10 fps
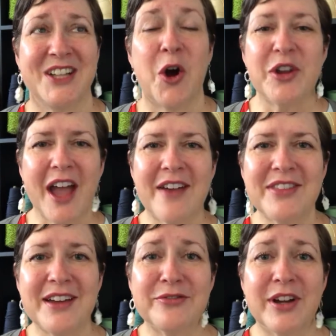or you have
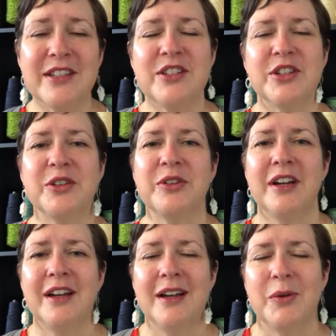that friend who,
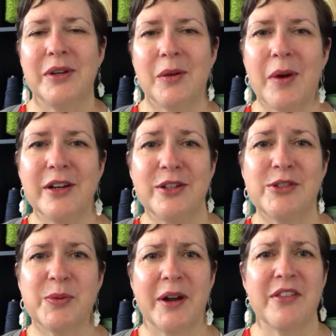when you're wearing a new
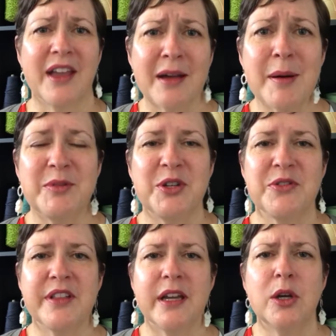sweater, they come up to you and
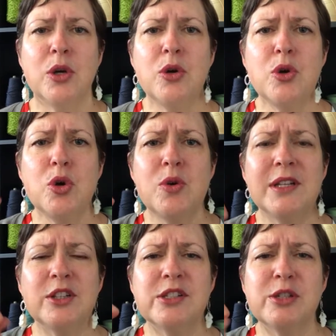they're like, ooh,
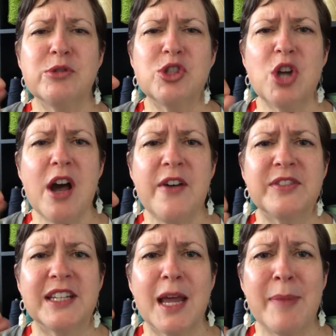it looks so
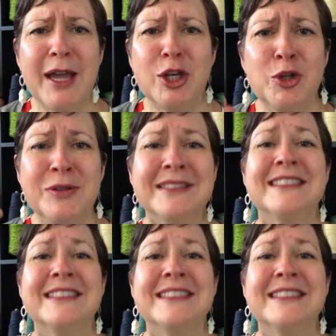soft, can I pet you?